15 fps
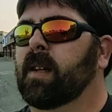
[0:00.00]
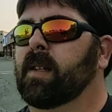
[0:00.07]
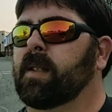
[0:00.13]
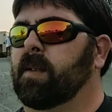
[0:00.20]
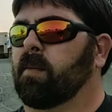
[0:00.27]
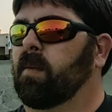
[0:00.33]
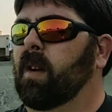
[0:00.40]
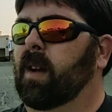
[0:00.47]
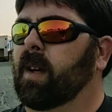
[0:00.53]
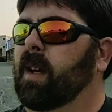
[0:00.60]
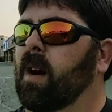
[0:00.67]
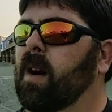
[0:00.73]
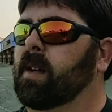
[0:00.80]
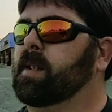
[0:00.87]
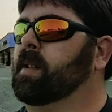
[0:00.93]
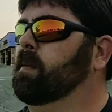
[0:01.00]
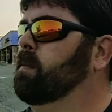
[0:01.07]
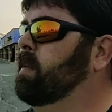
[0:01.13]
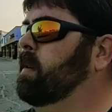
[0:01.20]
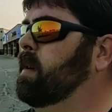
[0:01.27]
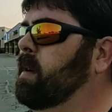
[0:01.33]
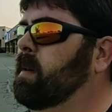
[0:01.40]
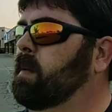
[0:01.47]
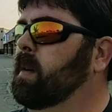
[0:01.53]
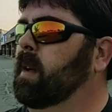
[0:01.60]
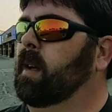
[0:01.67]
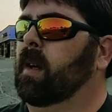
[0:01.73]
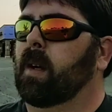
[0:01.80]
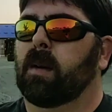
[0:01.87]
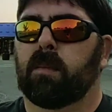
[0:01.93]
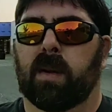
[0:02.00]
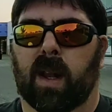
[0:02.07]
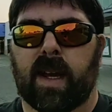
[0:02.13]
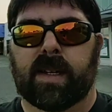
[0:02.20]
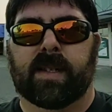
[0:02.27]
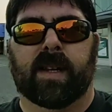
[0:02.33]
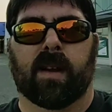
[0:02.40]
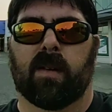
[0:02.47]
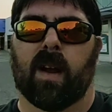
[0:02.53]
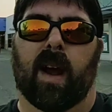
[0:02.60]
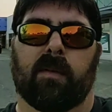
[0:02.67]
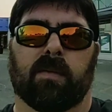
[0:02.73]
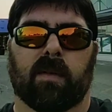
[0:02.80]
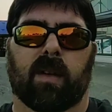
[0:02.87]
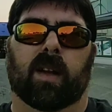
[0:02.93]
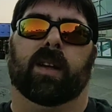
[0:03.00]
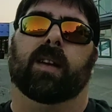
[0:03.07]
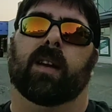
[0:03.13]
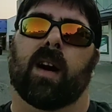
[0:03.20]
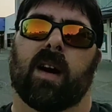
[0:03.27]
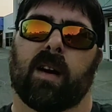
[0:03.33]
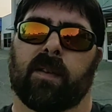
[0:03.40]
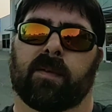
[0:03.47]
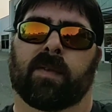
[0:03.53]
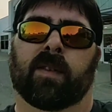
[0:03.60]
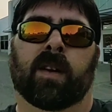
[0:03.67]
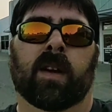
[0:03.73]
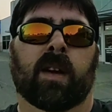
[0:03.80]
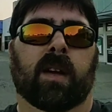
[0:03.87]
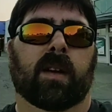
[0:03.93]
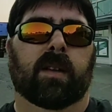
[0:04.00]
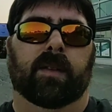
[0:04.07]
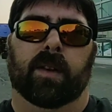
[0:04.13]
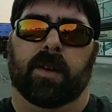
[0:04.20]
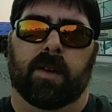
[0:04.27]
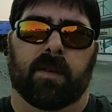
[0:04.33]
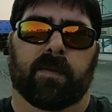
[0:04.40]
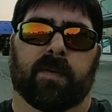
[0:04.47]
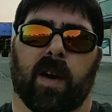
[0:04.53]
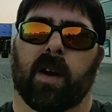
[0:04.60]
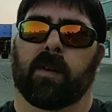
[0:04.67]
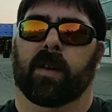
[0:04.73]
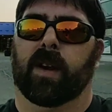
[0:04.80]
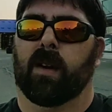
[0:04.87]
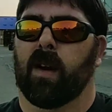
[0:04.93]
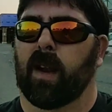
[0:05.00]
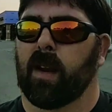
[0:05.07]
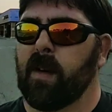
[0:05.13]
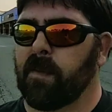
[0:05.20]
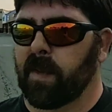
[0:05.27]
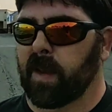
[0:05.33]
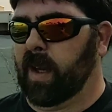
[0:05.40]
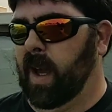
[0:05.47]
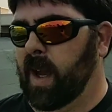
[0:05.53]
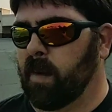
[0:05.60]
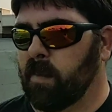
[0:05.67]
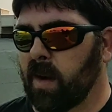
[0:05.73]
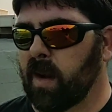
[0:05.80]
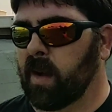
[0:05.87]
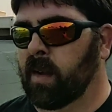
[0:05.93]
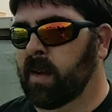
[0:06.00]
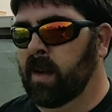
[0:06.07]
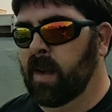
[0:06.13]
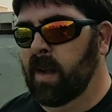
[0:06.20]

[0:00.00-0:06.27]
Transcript: It's a really awesome place here. I really love the new phone here. I love the camera.